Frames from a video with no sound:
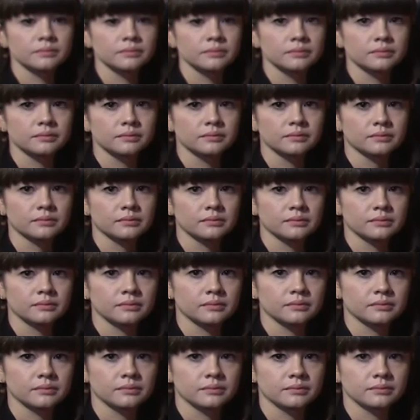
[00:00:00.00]

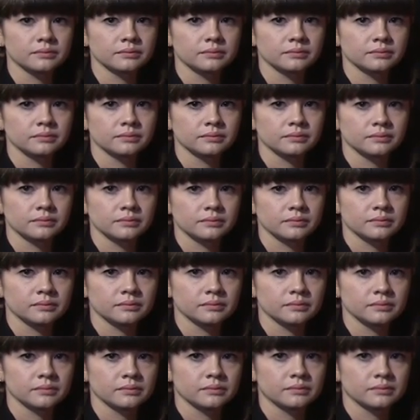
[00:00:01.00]

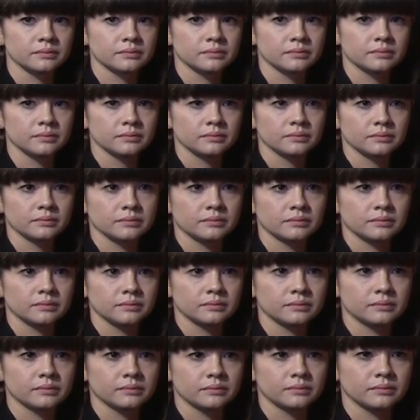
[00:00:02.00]

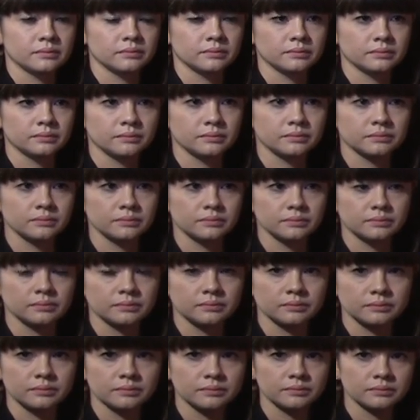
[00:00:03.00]

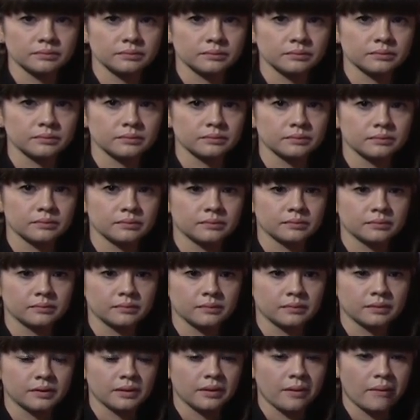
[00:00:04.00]

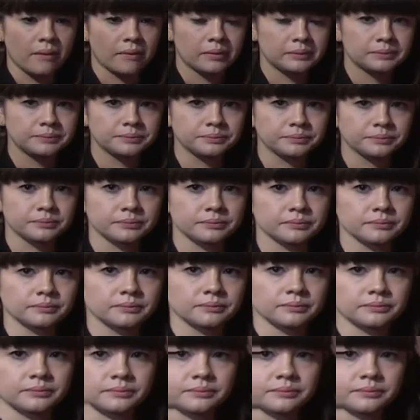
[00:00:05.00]
No words are spoken by the person on screen.